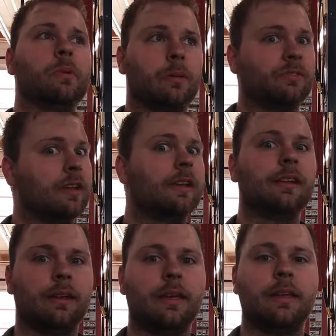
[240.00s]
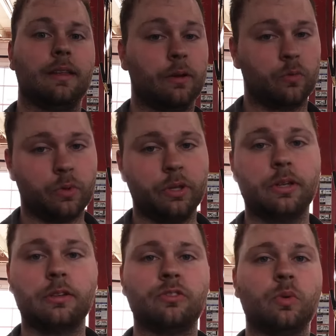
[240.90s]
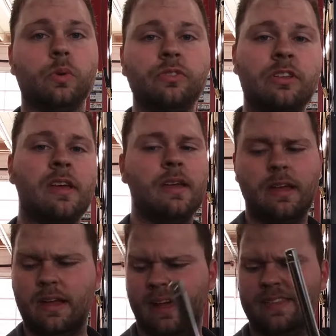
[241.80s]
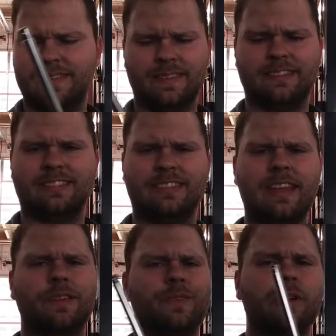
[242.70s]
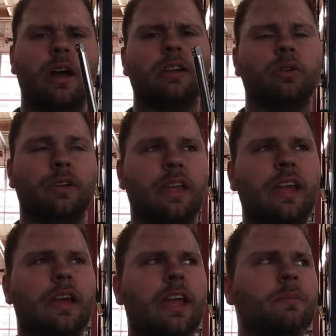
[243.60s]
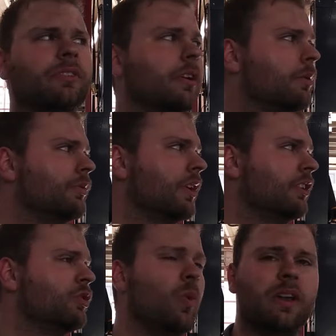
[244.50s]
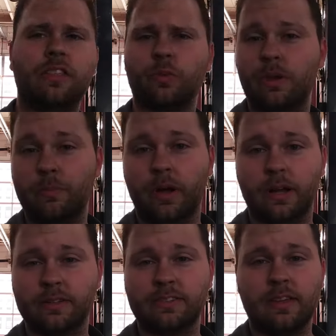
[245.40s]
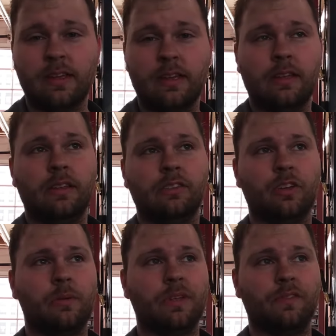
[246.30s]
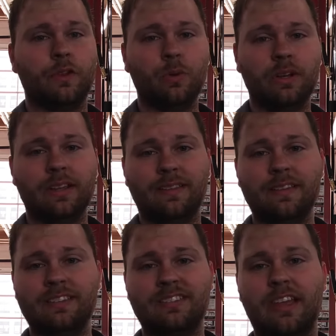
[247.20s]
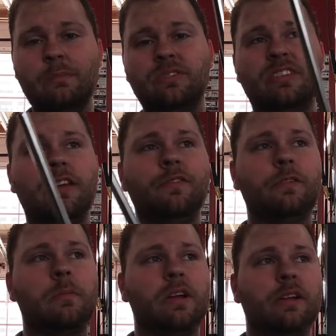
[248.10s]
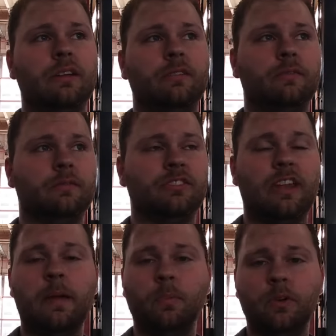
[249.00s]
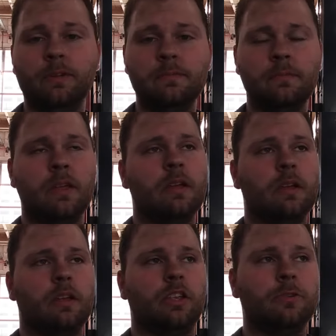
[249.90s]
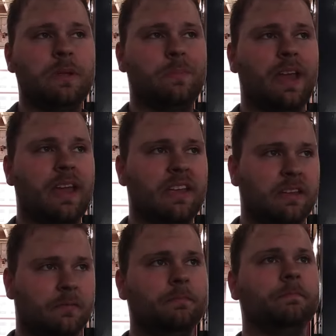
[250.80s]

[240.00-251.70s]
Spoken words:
but I'm saying it again. They're really good tools. I think this set, if you got it on Amazon, was like $23. So, I mean, if you were to get this same set from Snap-on, you'd be paying